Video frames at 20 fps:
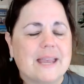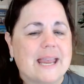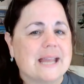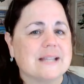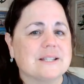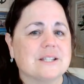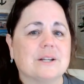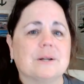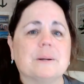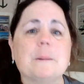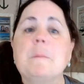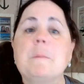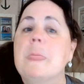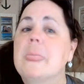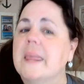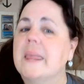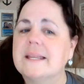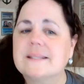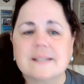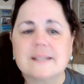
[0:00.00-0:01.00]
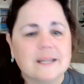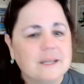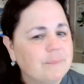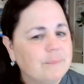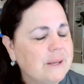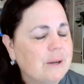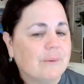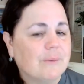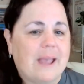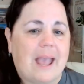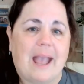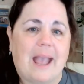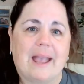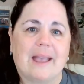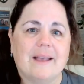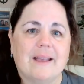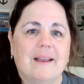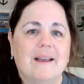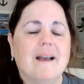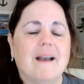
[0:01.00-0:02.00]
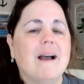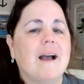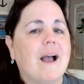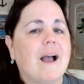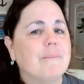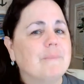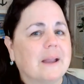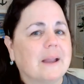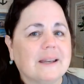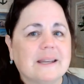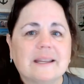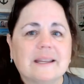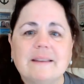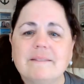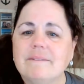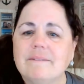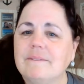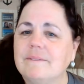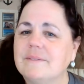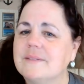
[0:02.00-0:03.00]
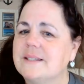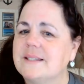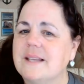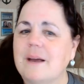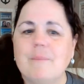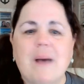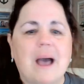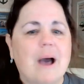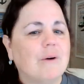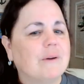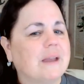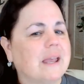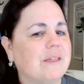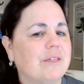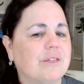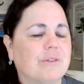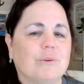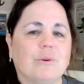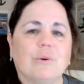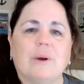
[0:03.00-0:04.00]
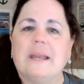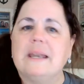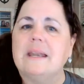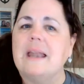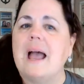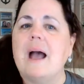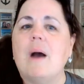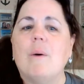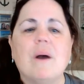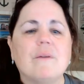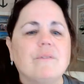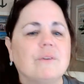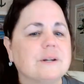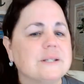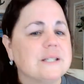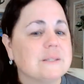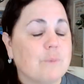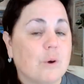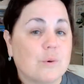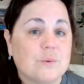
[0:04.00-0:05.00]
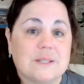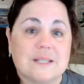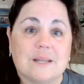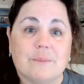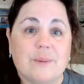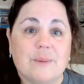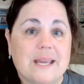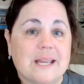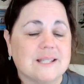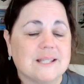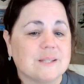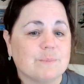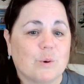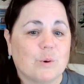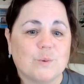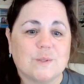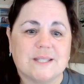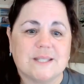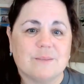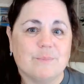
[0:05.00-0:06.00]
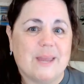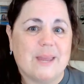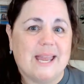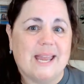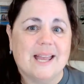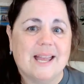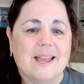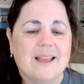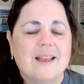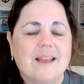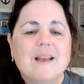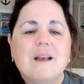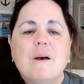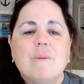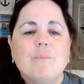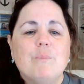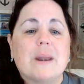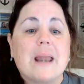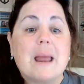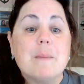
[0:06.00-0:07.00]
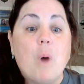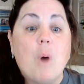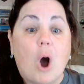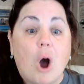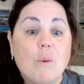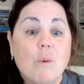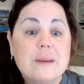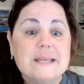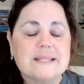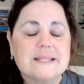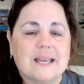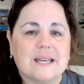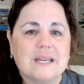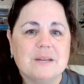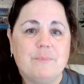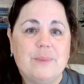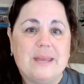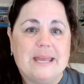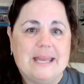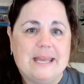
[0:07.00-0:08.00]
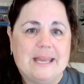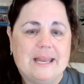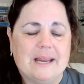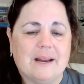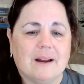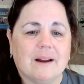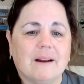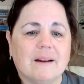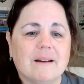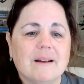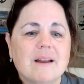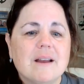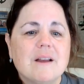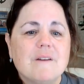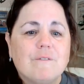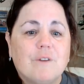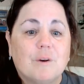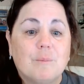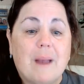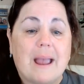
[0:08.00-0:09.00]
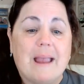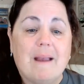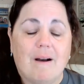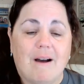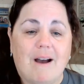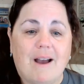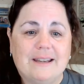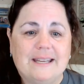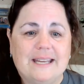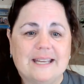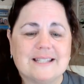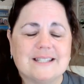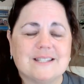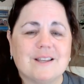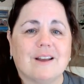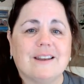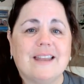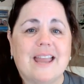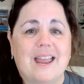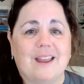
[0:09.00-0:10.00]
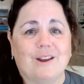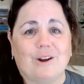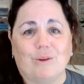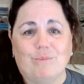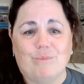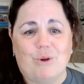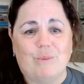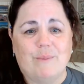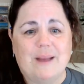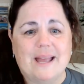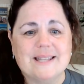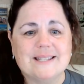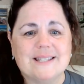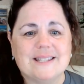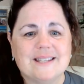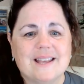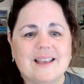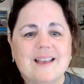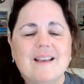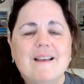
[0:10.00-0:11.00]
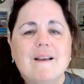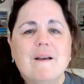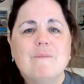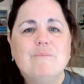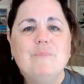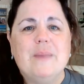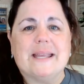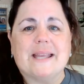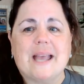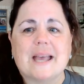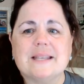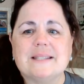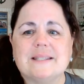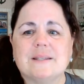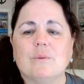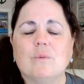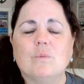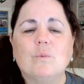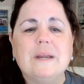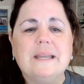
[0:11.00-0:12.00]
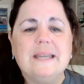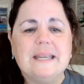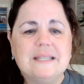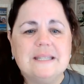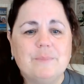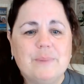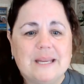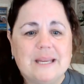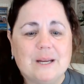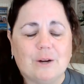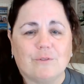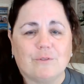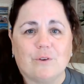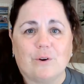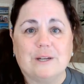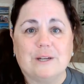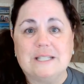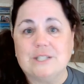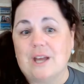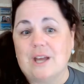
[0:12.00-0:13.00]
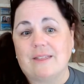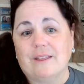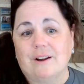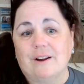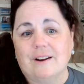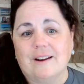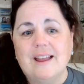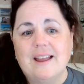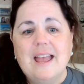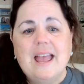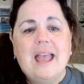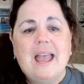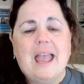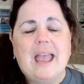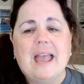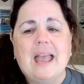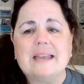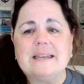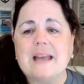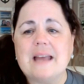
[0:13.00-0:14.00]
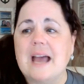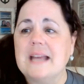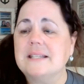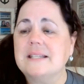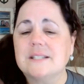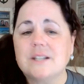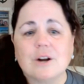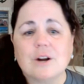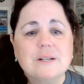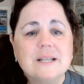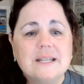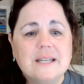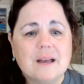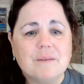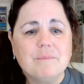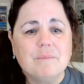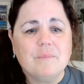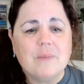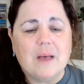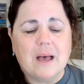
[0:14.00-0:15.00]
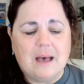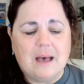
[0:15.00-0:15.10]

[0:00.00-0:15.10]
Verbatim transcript: cancer, it's going to be okay. I'm going to somehow get through it. And however it's supposed to be, it's supposed to be. But I'm always going to be here for my audience on Anchor Moments, because we need to be here for each other. And I started a